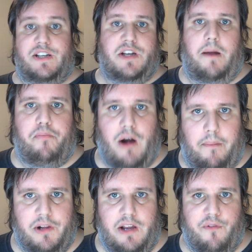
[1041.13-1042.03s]
if it's not
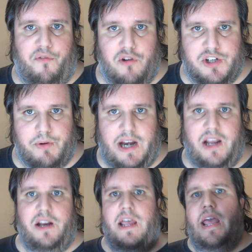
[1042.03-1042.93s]
properly
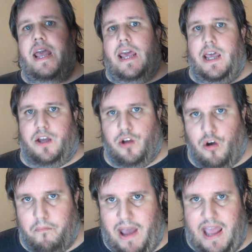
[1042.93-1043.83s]
refrigerated, it could
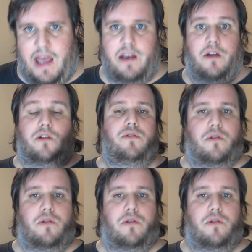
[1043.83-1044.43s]
go bad.